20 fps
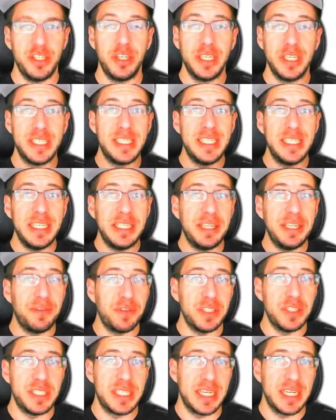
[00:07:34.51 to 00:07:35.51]
you can see
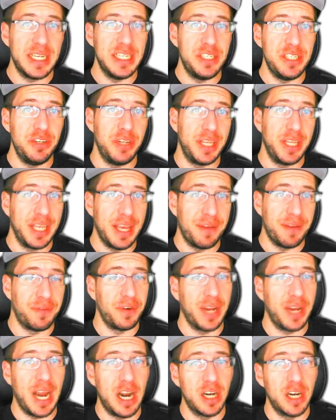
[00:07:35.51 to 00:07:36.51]
different skins you can get for
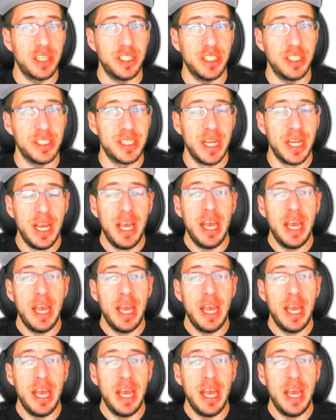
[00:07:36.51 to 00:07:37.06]
characters.